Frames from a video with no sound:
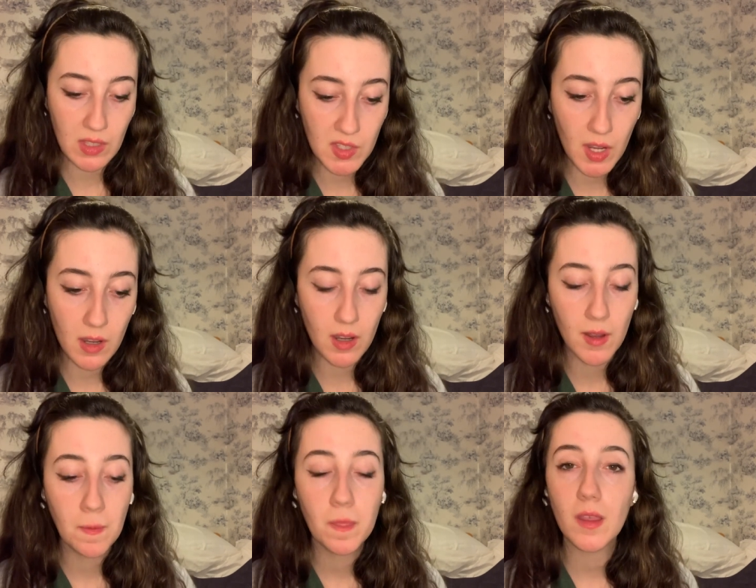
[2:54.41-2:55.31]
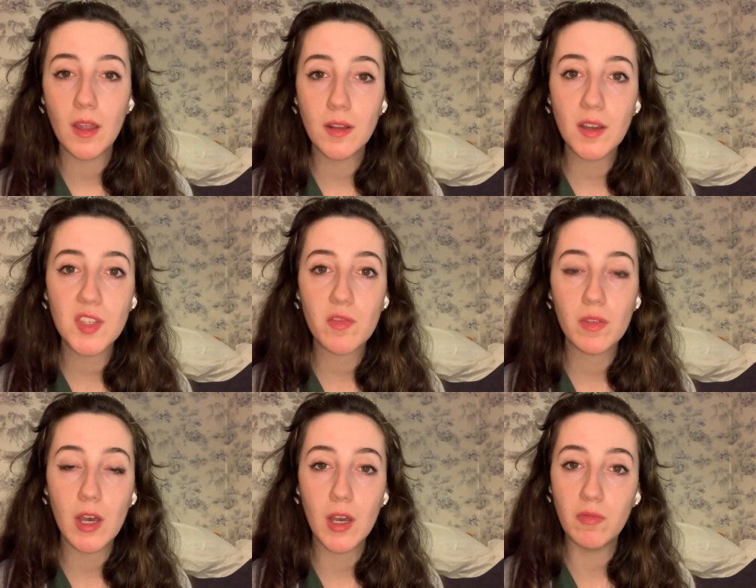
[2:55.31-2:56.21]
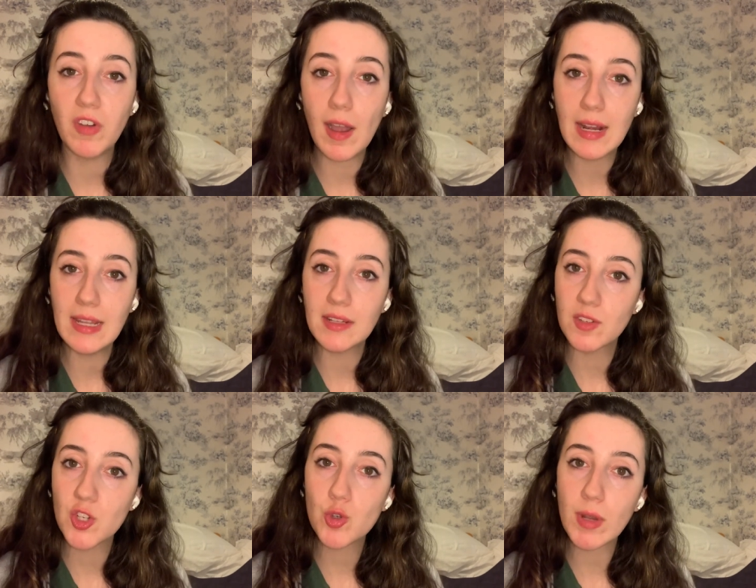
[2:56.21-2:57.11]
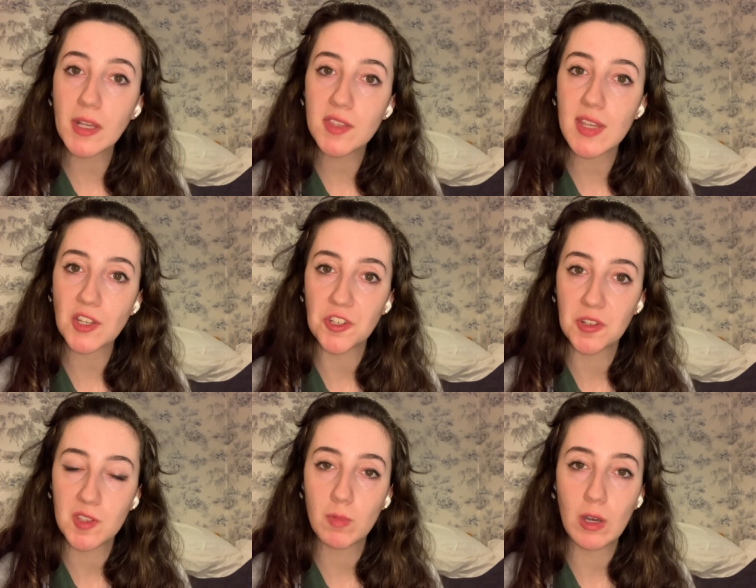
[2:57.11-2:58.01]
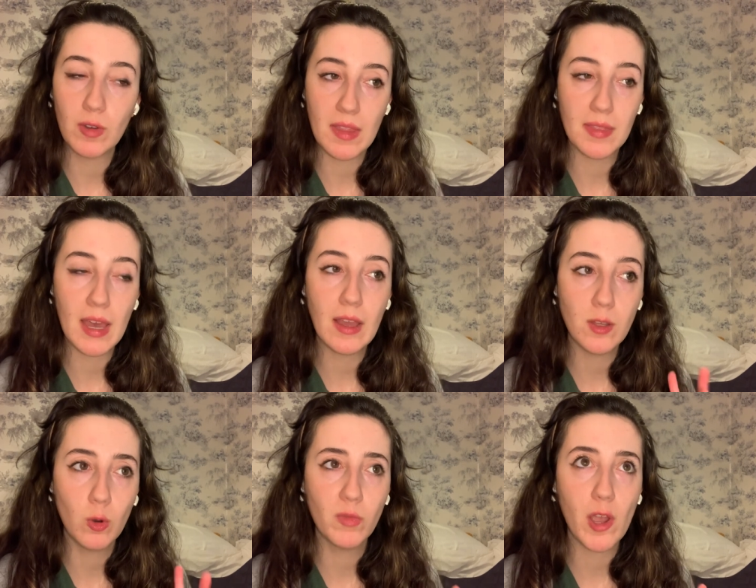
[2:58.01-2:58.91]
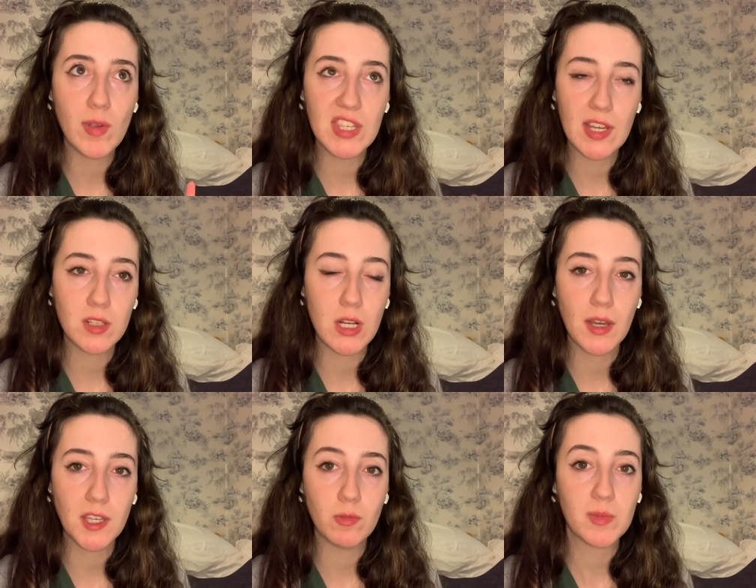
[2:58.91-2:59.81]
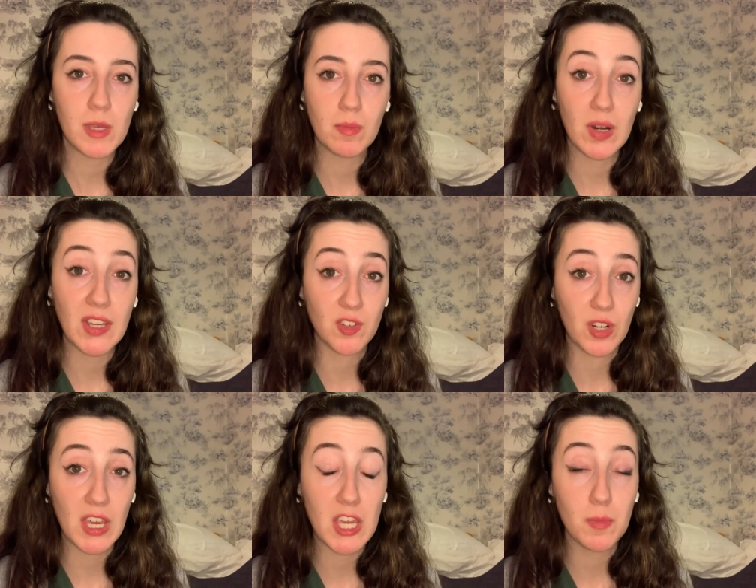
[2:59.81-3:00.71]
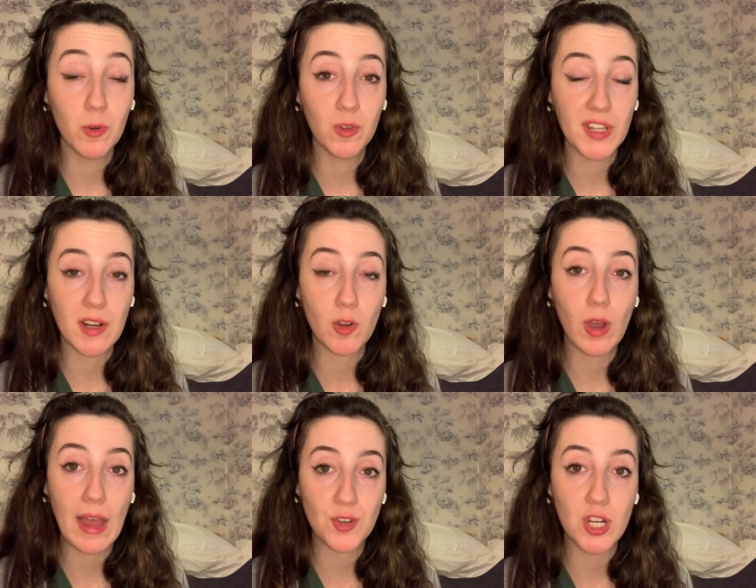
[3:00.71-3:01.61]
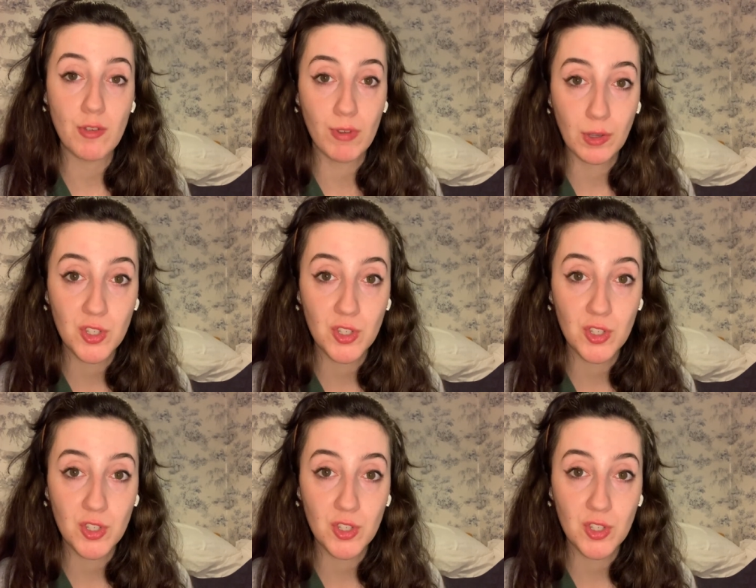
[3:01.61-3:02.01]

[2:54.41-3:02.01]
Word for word: Guitar, a nice uh, violin string section as well in there, although it sounded like it was being played on a keyboard and not actually real